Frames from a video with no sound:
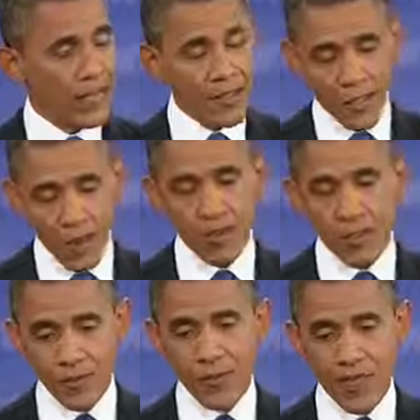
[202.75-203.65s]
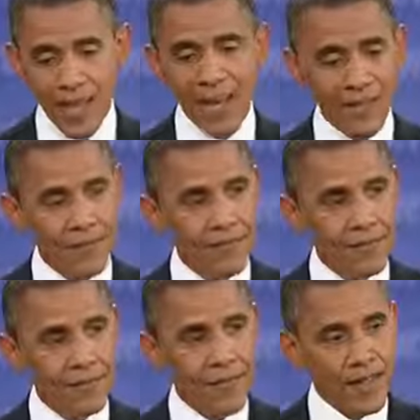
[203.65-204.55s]
That's the largest cut
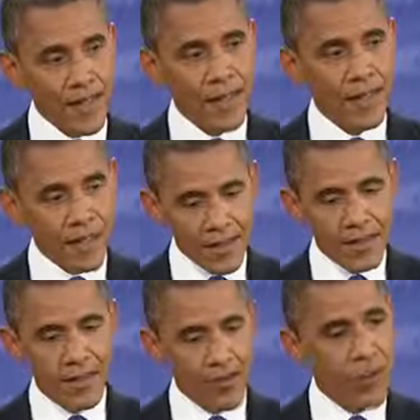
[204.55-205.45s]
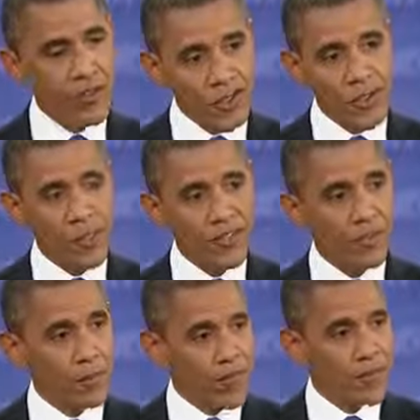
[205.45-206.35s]
in the discretionary
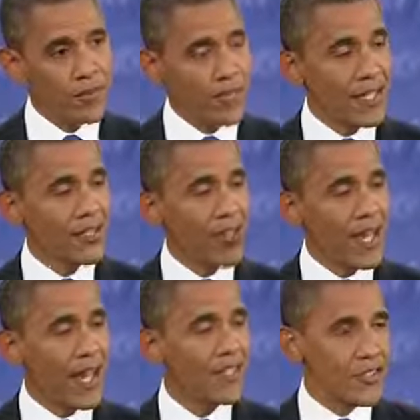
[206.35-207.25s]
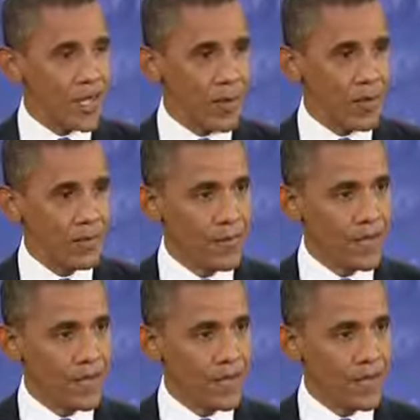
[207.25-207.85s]
domestic budget since Dwight Eisenhower.